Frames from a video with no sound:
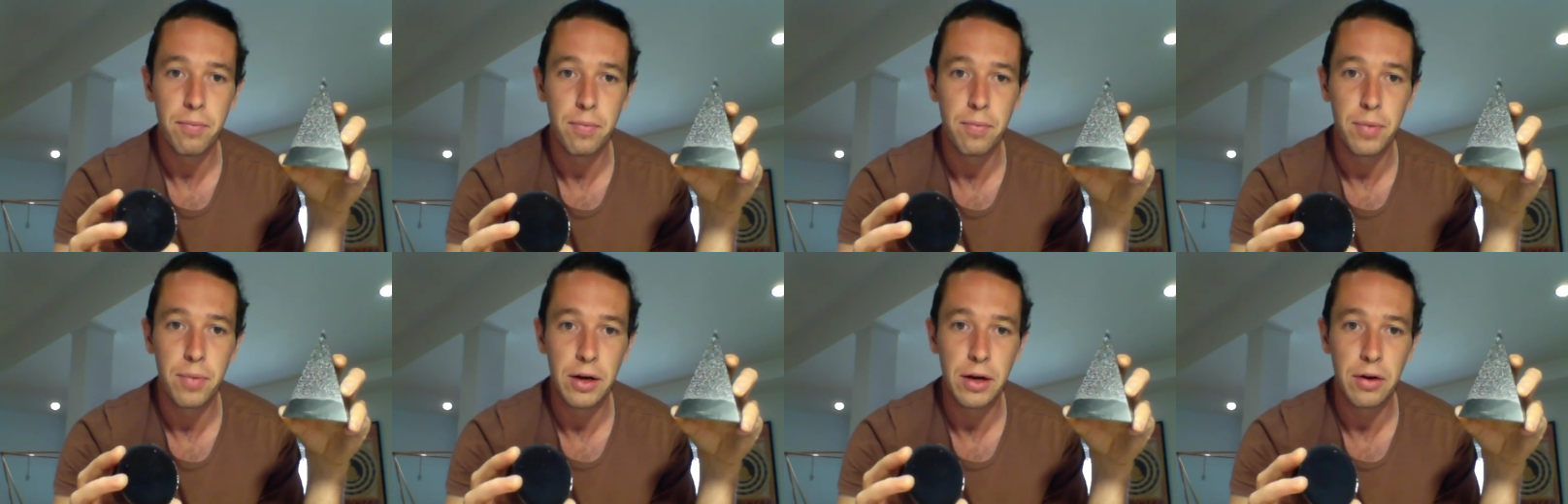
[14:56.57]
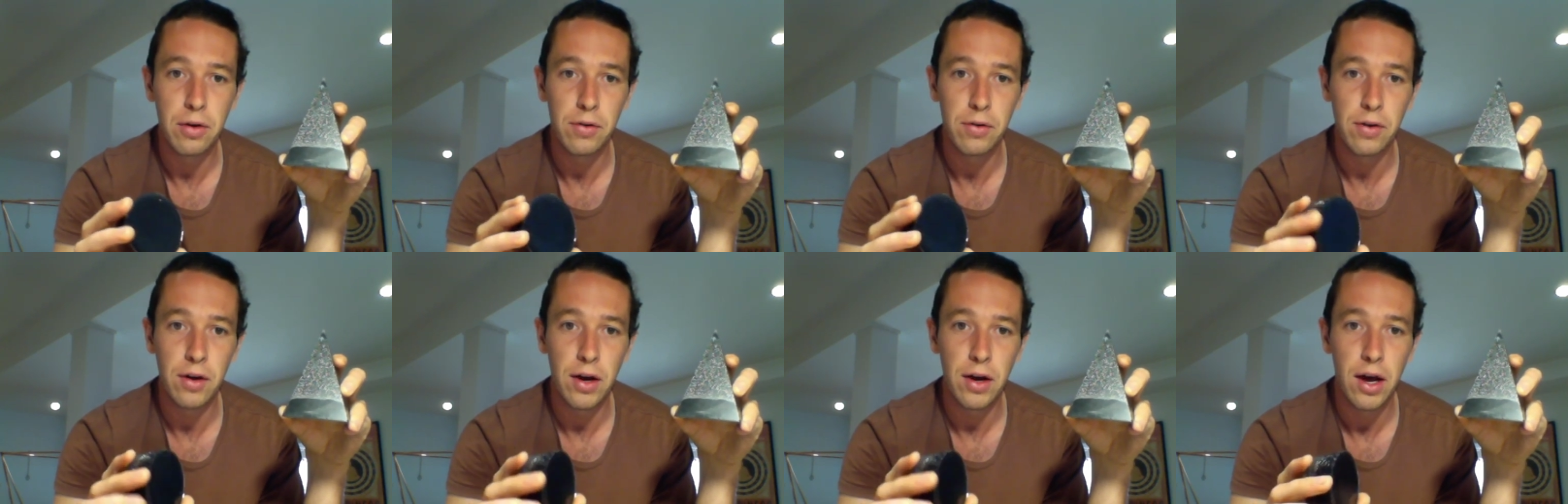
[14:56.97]

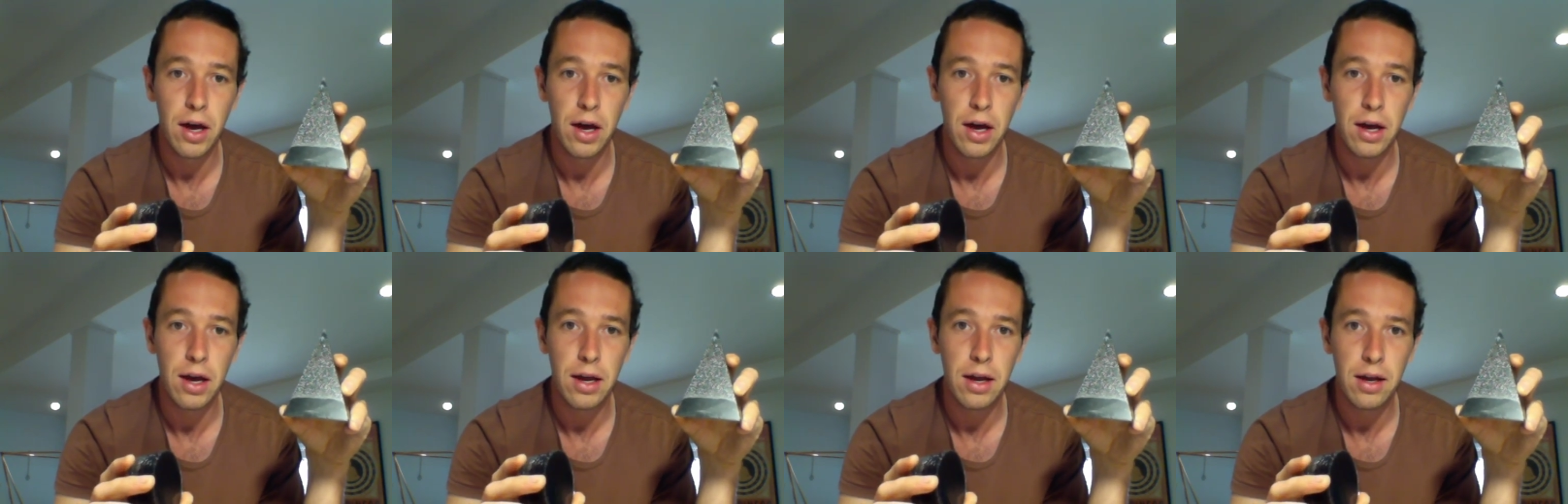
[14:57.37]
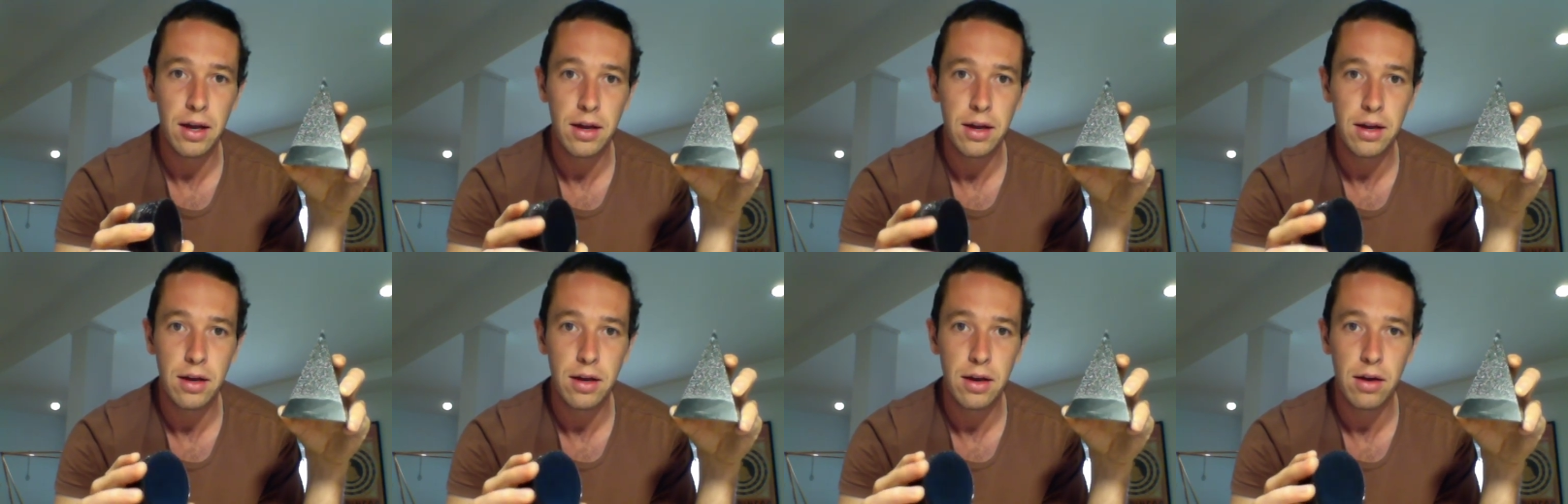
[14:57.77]
because I
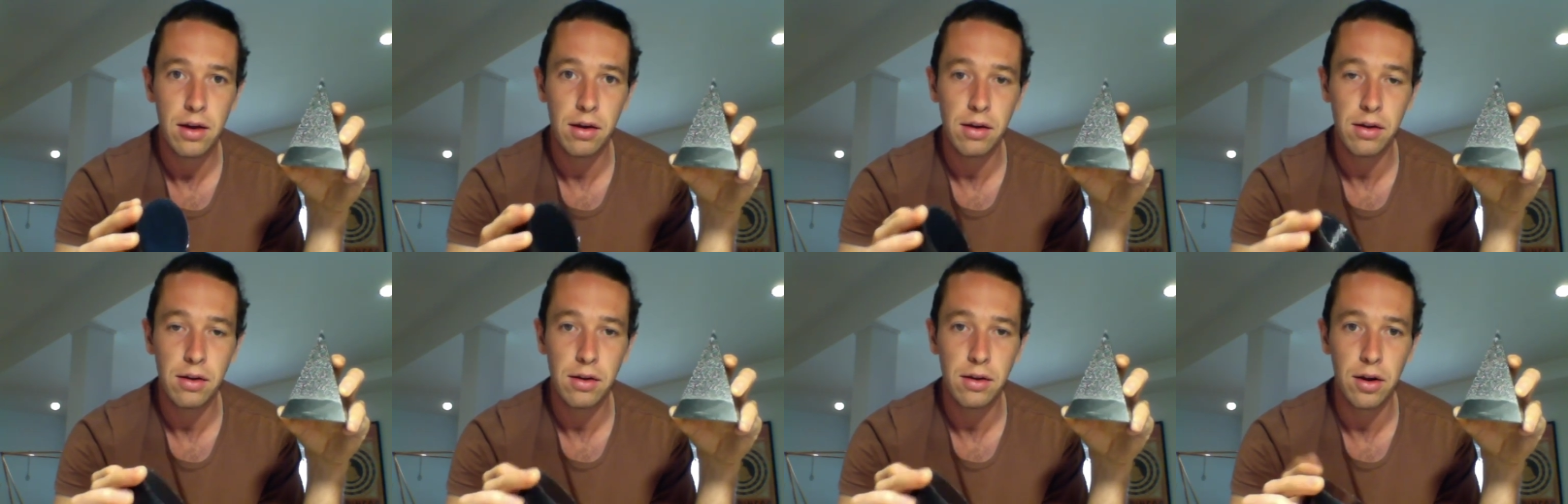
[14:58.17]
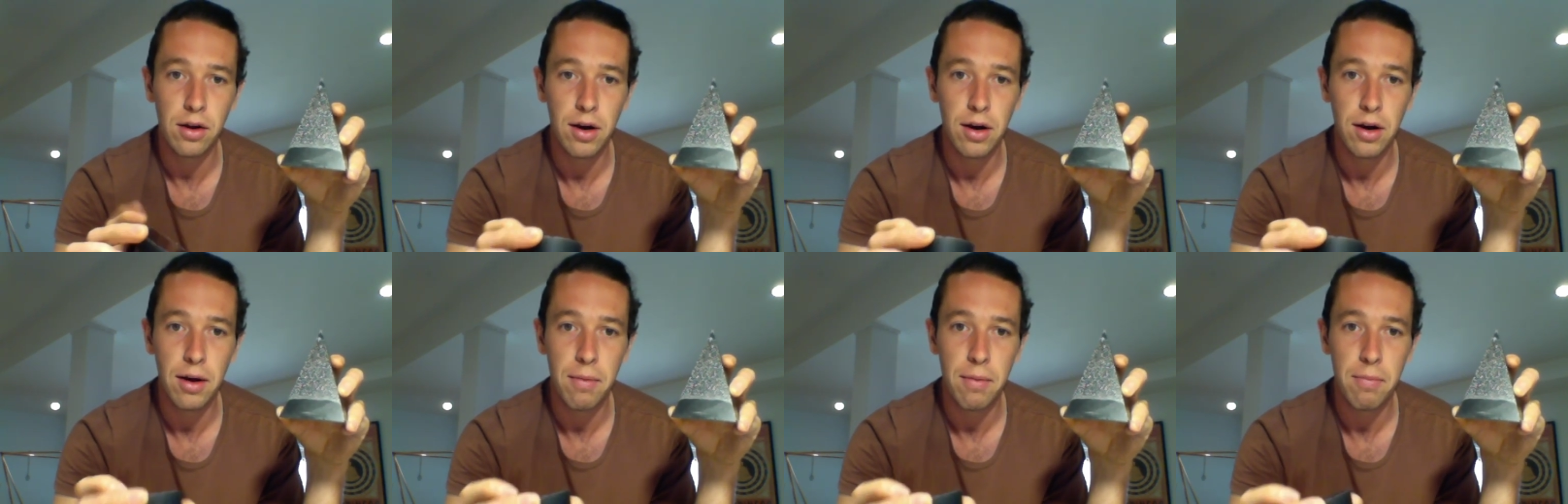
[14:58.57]

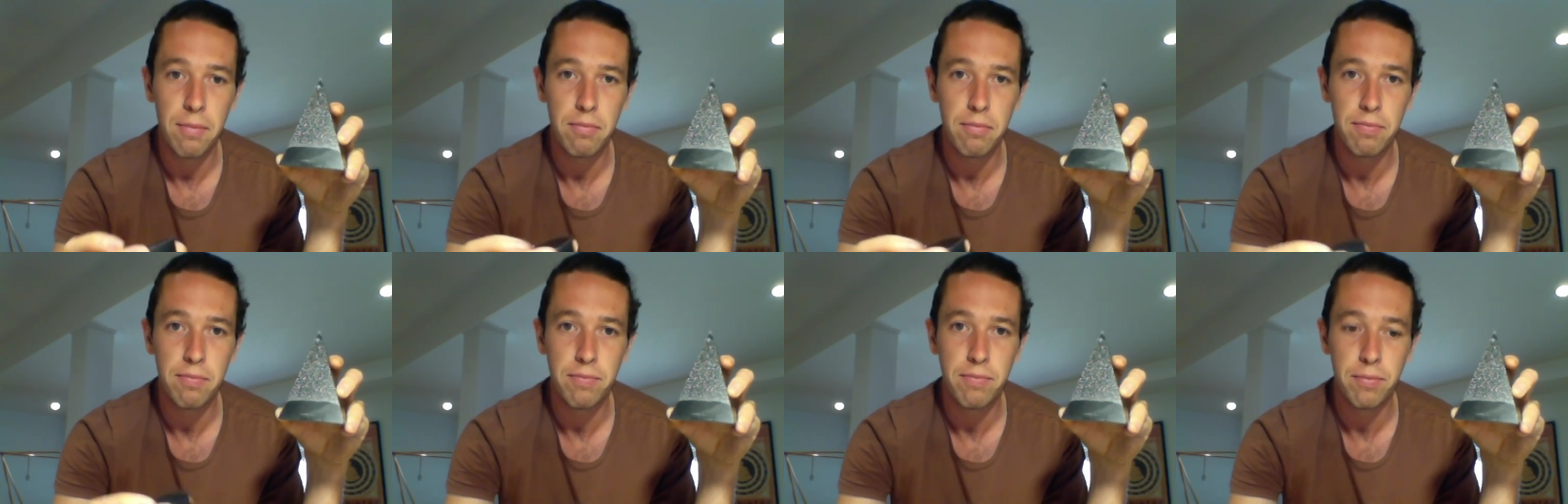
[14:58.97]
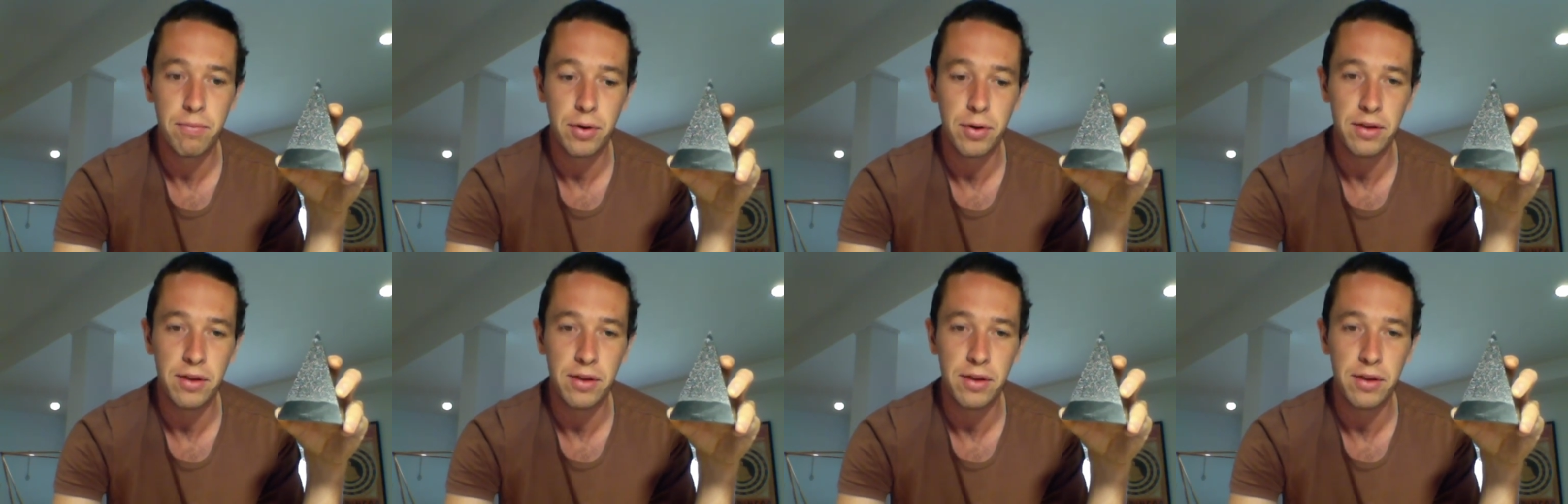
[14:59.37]
am pretty